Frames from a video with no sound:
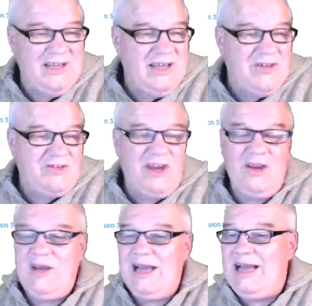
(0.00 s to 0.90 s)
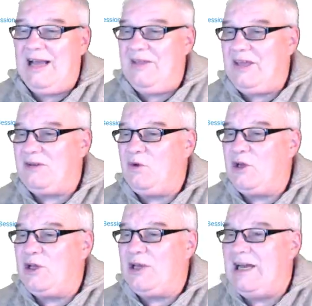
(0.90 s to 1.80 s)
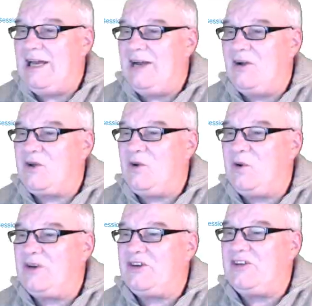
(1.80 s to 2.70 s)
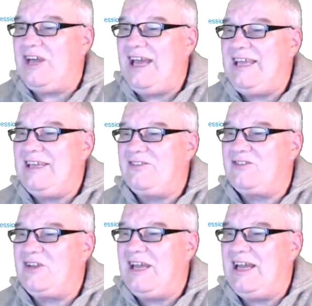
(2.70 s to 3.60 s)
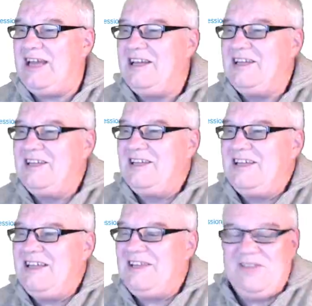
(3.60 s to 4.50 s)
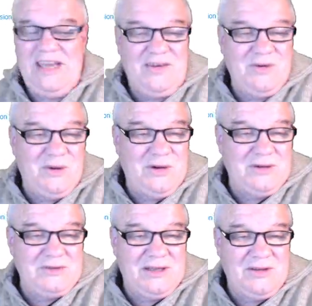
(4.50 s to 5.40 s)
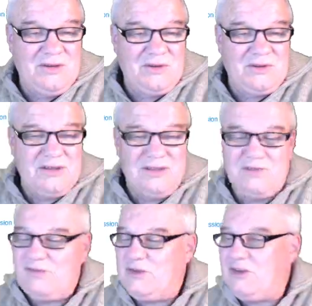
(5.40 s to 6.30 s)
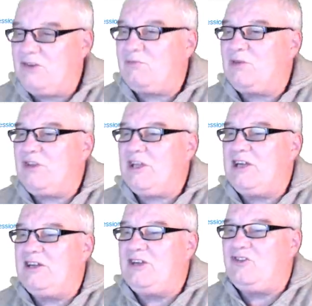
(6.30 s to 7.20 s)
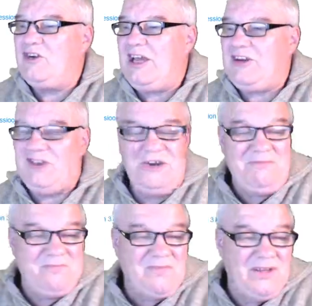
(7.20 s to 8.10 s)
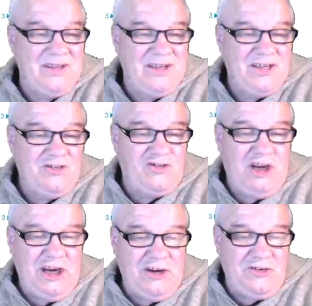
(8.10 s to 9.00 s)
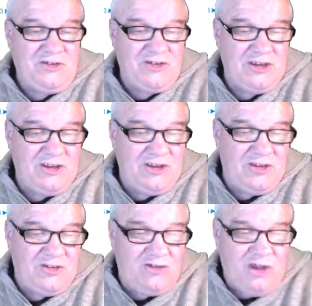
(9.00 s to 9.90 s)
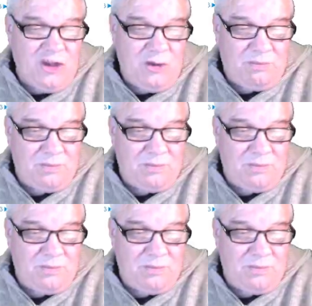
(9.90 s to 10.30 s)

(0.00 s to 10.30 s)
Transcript: So I think I'll call it a day at that, or for this particular introduction. Cheers. See you.